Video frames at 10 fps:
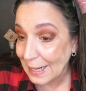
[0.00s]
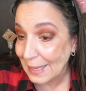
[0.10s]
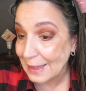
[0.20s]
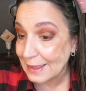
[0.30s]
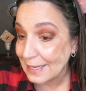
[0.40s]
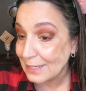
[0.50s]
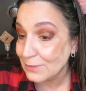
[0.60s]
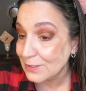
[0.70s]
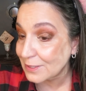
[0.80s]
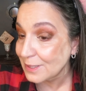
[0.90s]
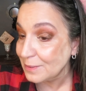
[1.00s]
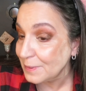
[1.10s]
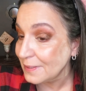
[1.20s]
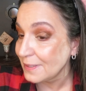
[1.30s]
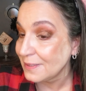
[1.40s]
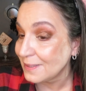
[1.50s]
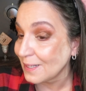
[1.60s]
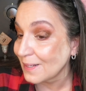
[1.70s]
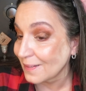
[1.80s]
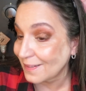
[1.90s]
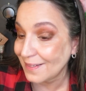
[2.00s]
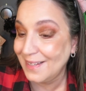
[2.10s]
didn't think it was going to be this dark.